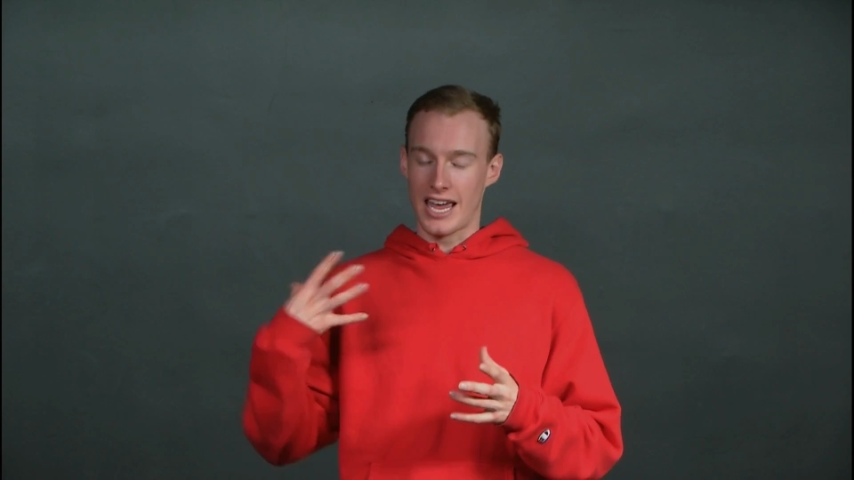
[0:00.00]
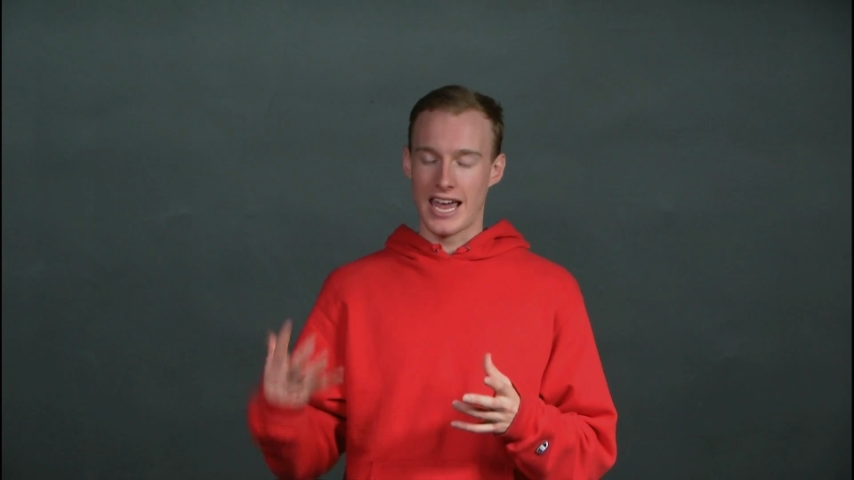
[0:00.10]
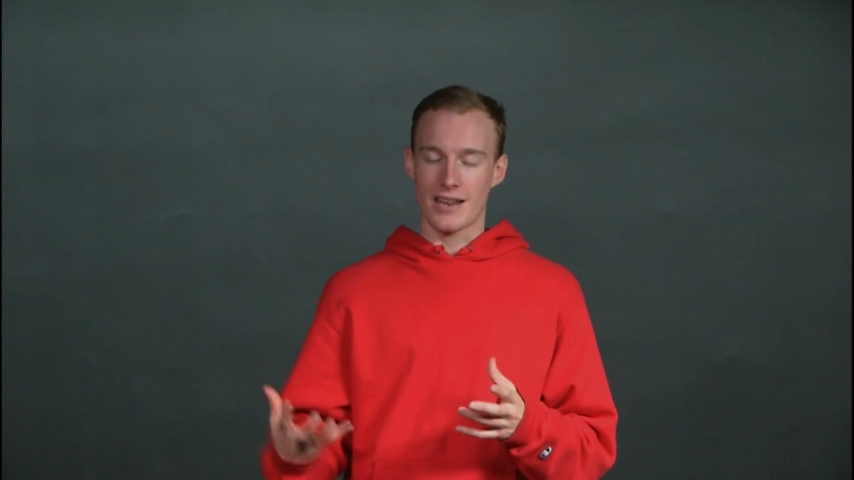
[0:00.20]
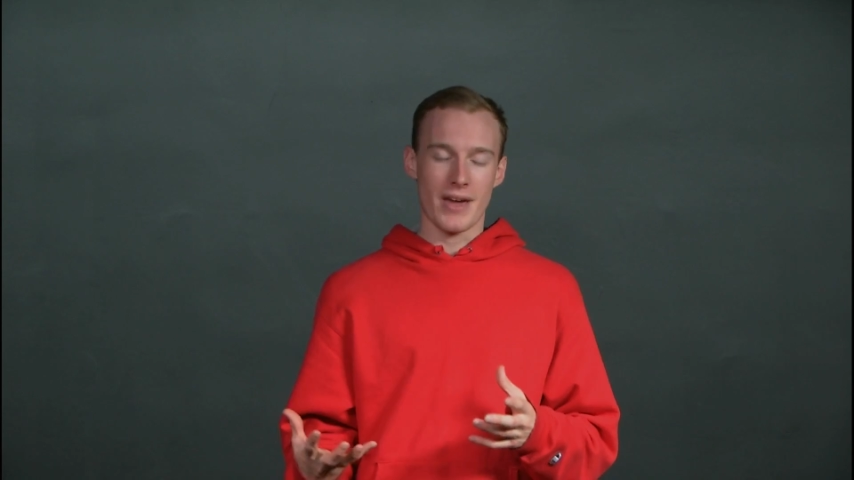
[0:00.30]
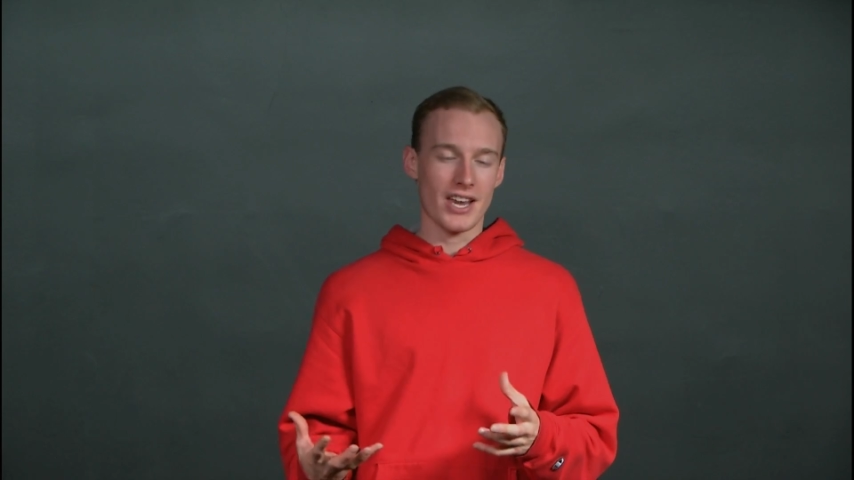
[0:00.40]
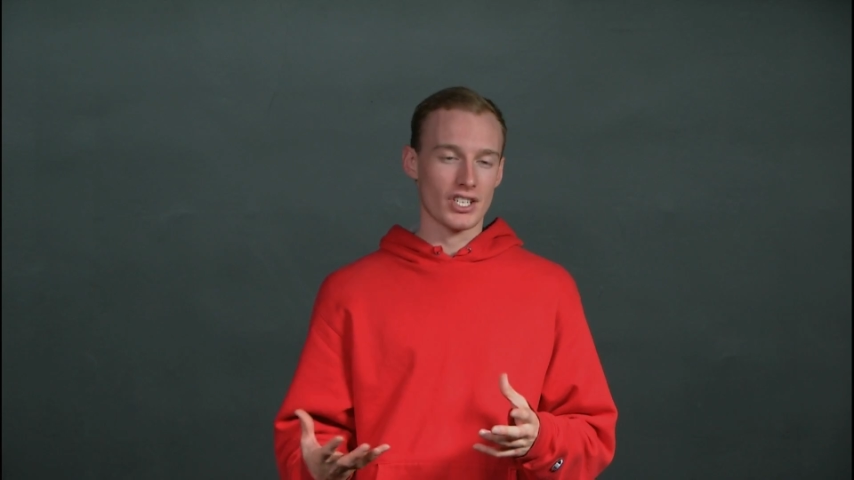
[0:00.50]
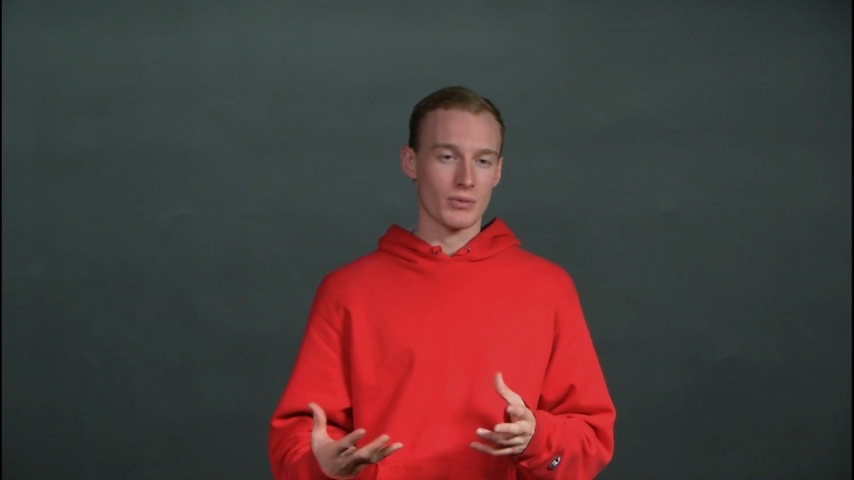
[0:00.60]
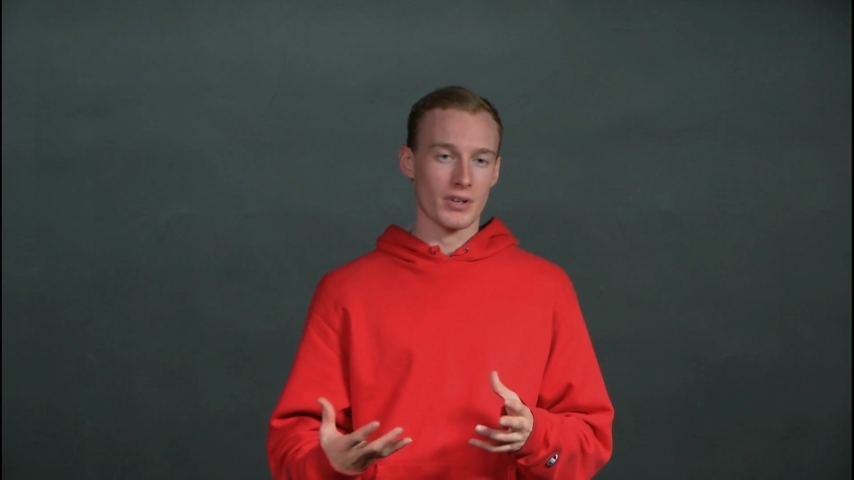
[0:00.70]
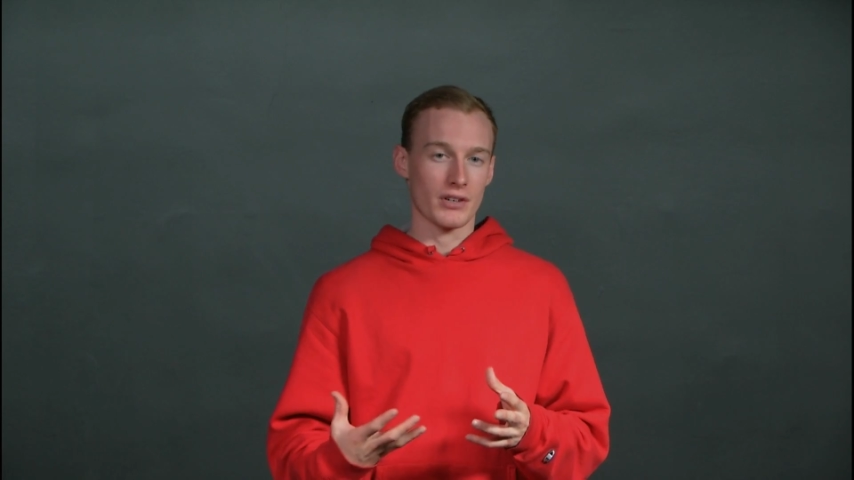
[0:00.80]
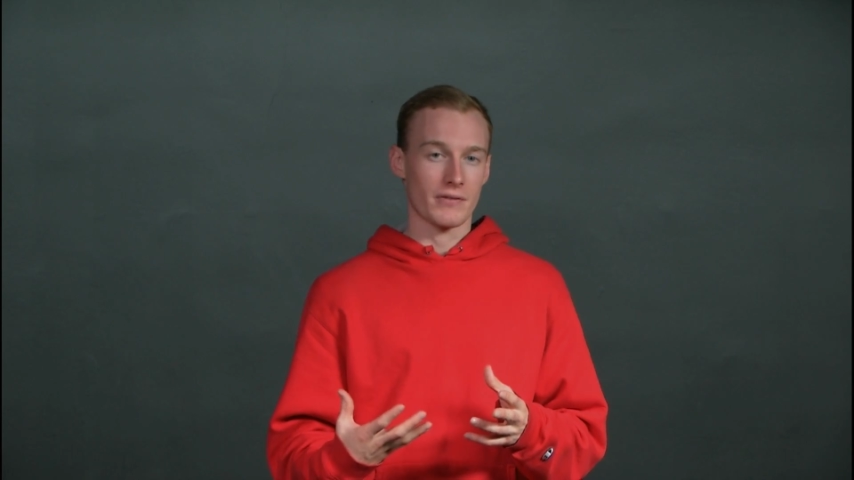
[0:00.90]
animation
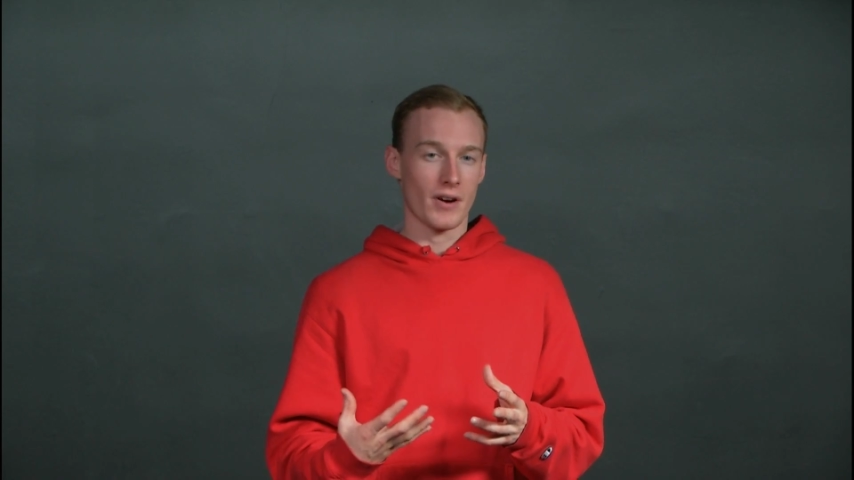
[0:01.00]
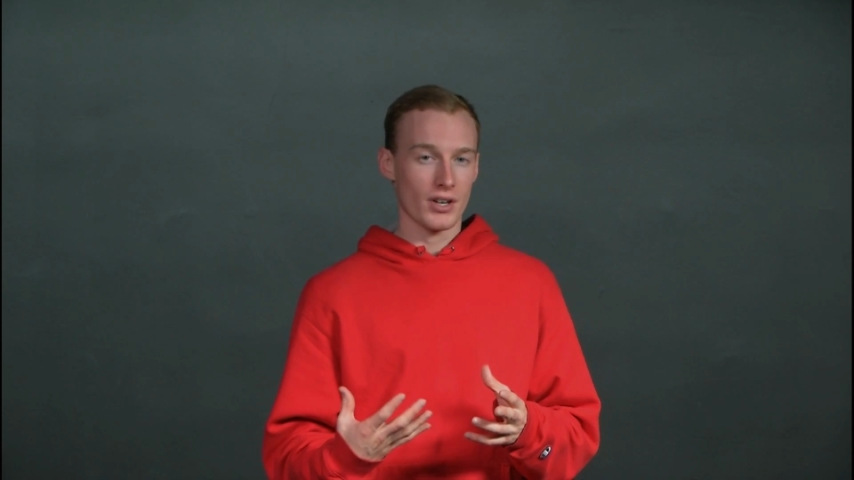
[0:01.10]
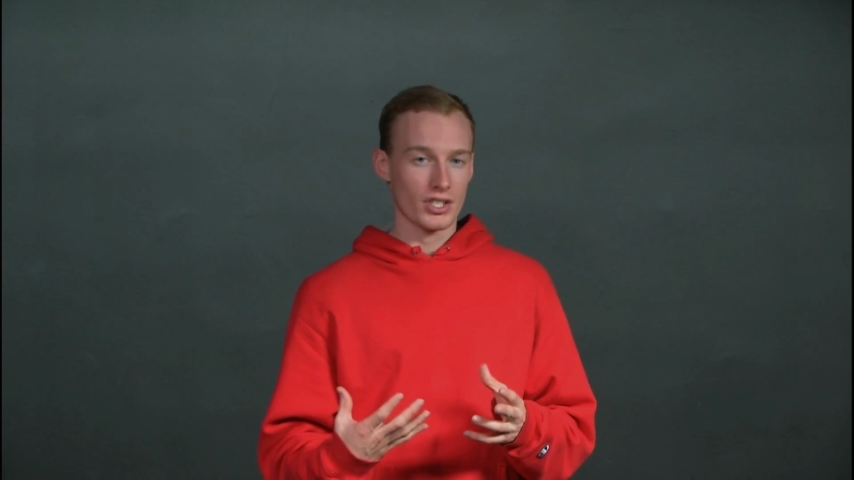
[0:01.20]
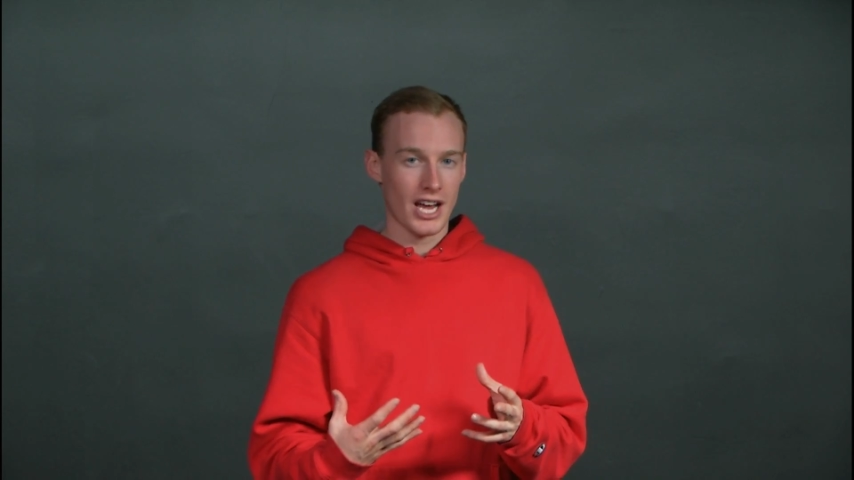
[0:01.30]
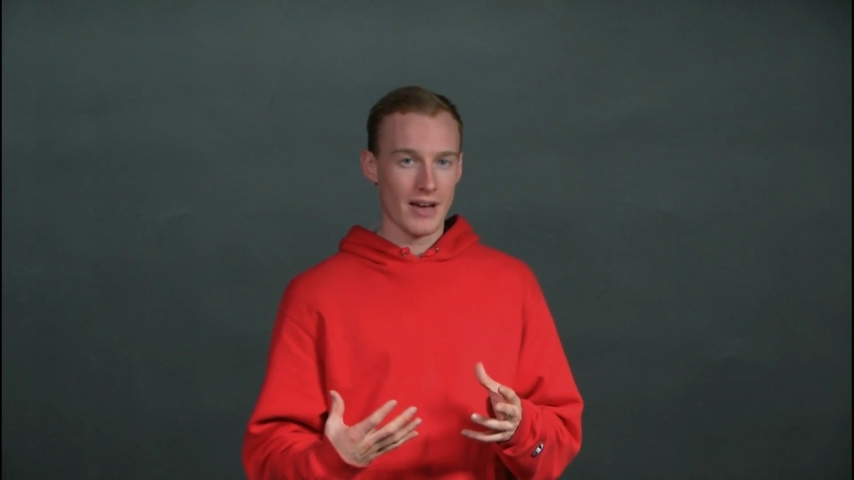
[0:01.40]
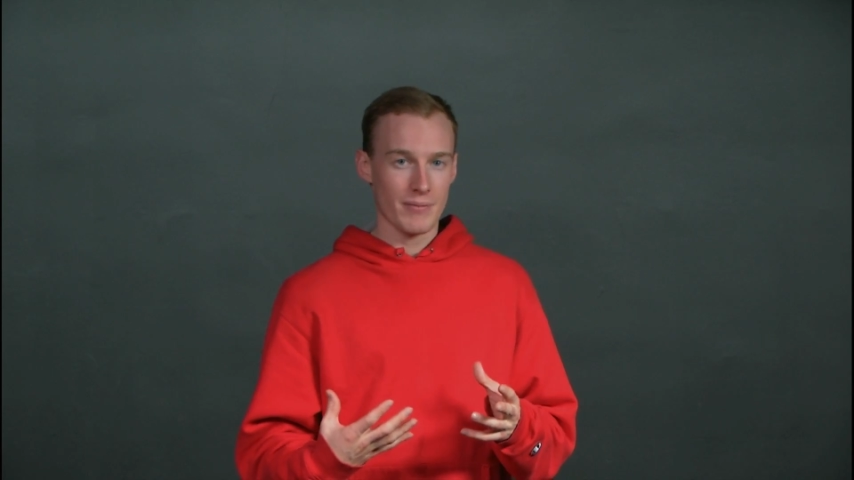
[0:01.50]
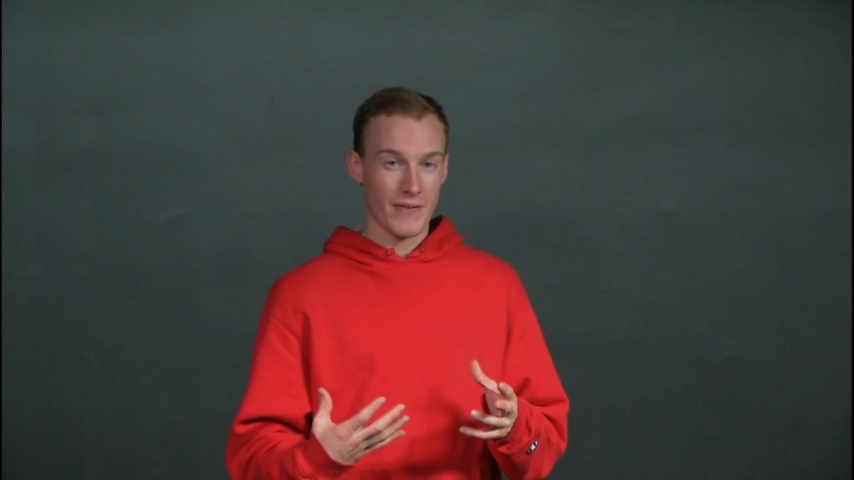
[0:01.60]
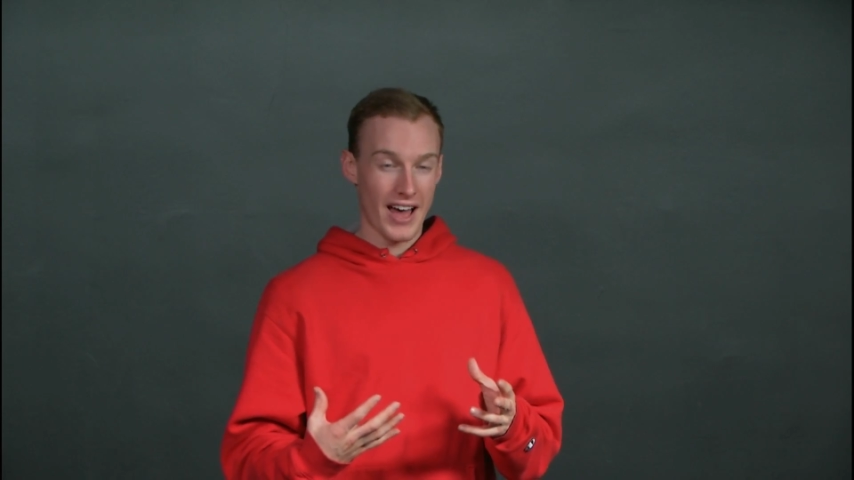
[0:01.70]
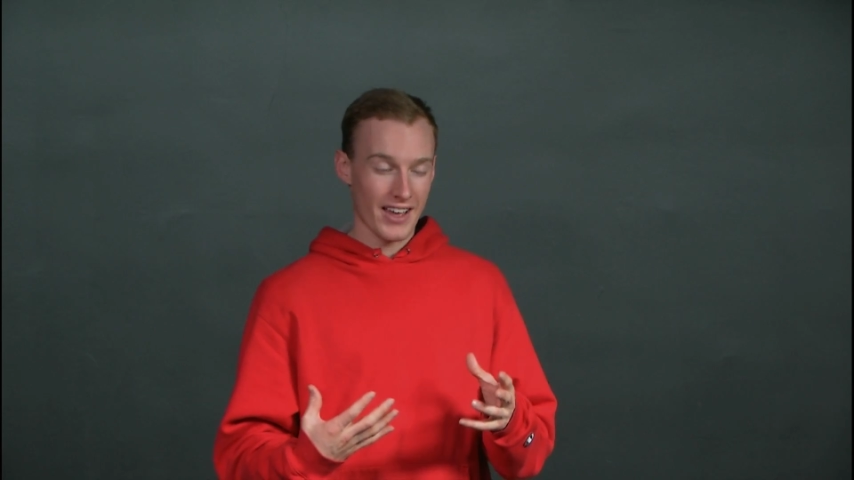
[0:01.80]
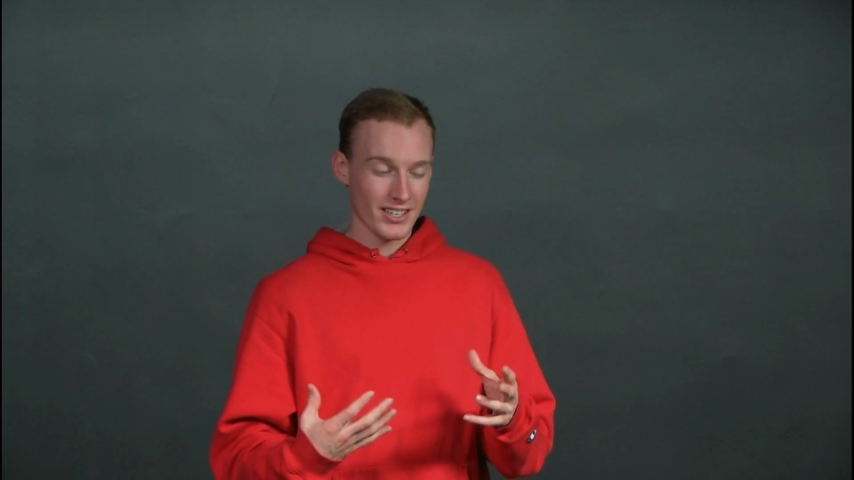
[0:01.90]
with your Photoshop
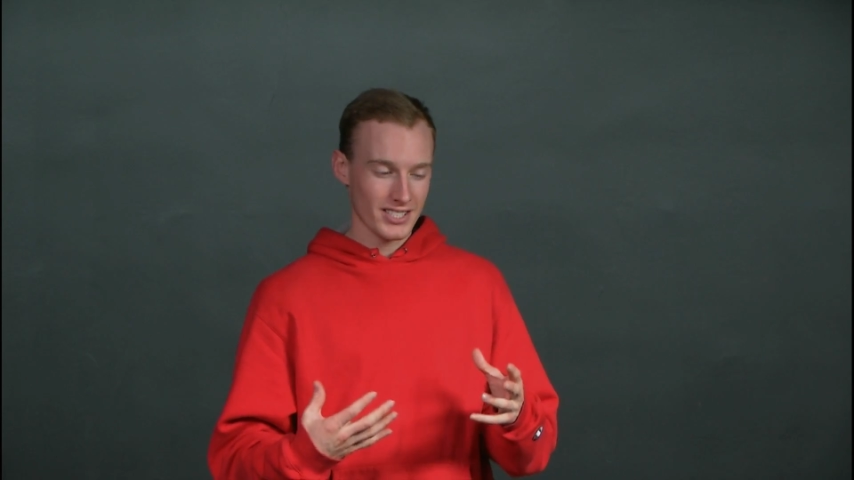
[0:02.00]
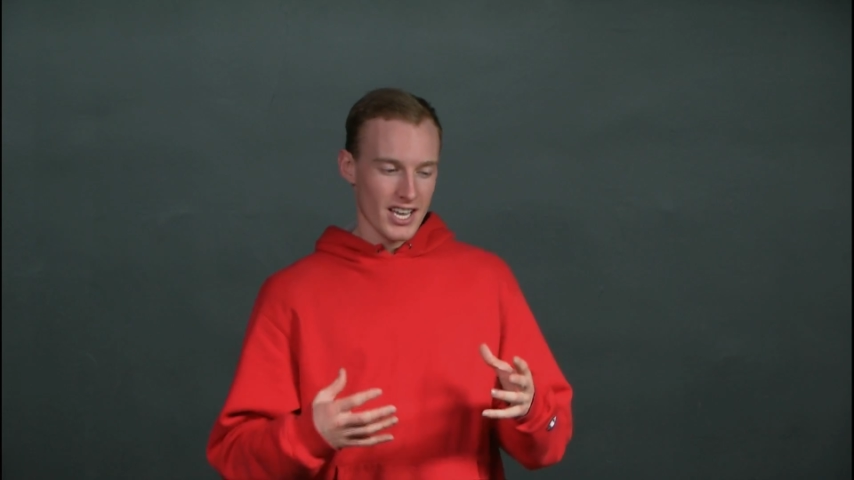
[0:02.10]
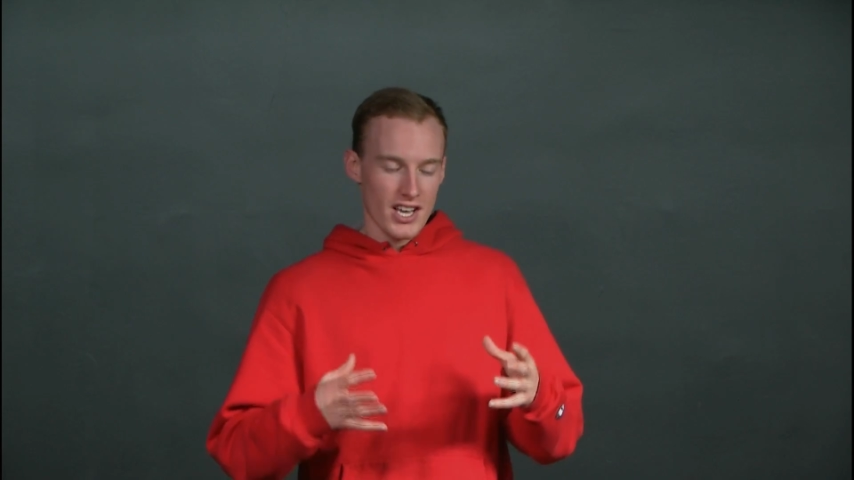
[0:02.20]
files.